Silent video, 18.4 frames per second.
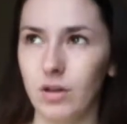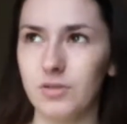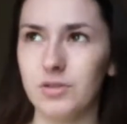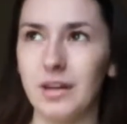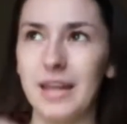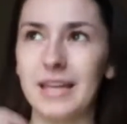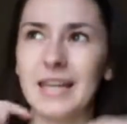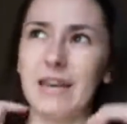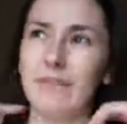
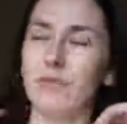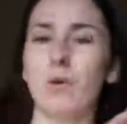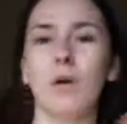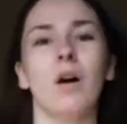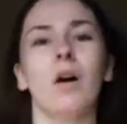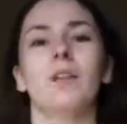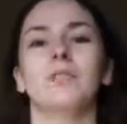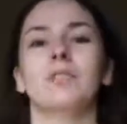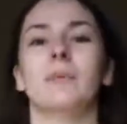So, like, if
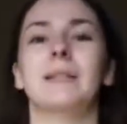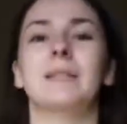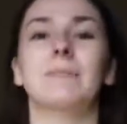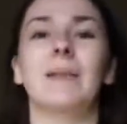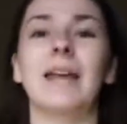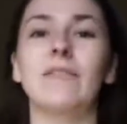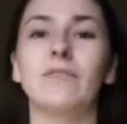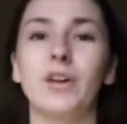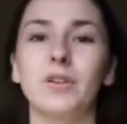you're asked to
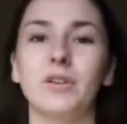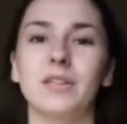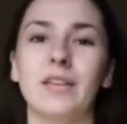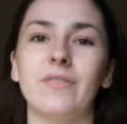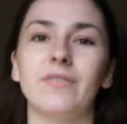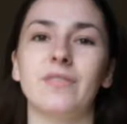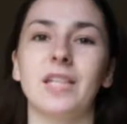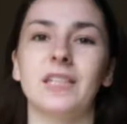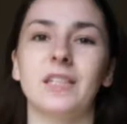explain
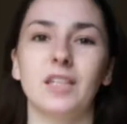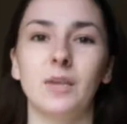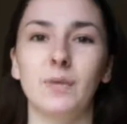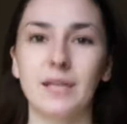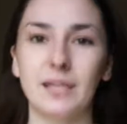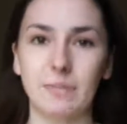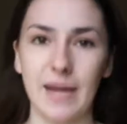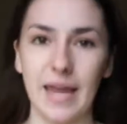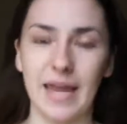photosynthesis and
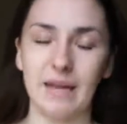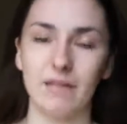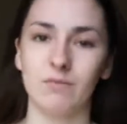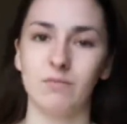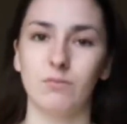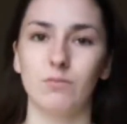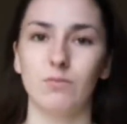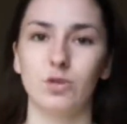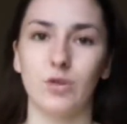you
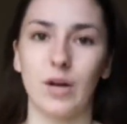explain